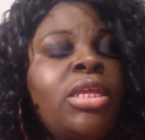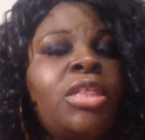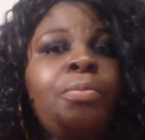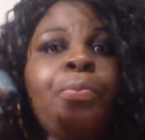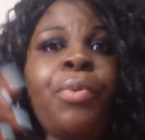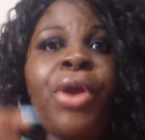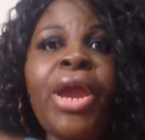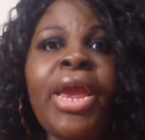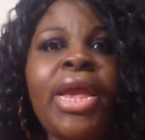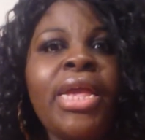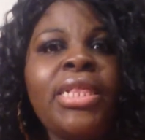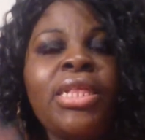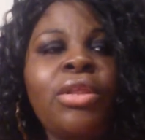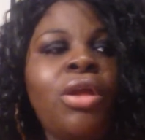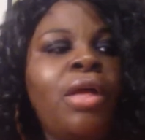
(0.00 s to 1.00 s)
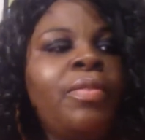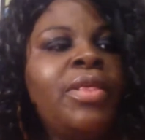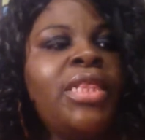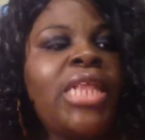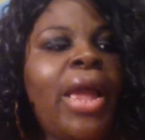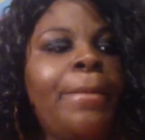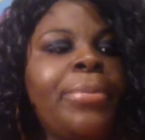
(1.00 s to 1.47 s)
sprays and all
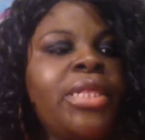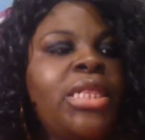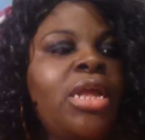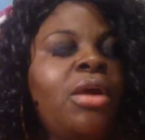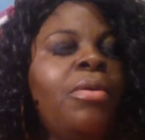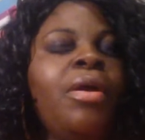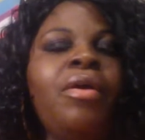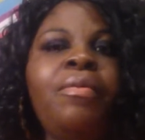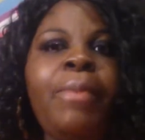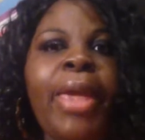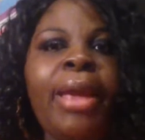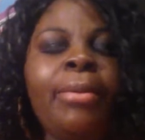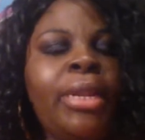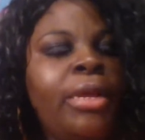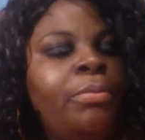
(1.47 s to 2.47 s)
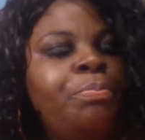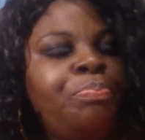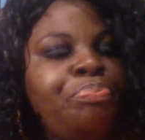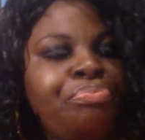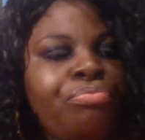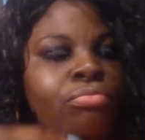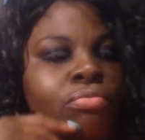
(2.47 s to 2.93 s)
this type of stuff, family.
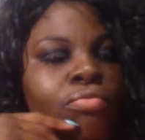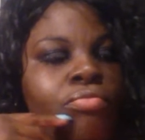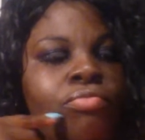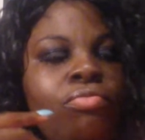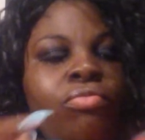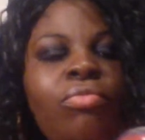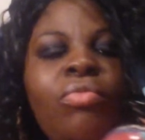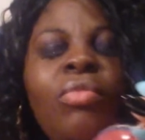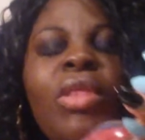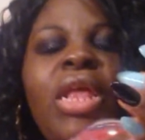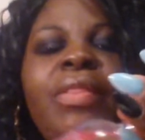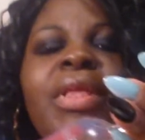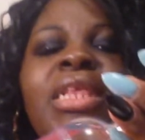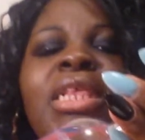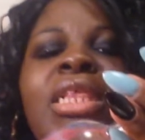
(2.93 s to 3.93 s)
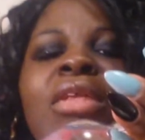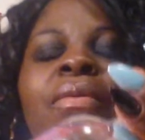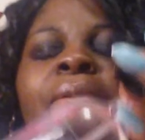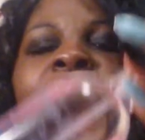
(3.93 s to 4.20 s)
This is the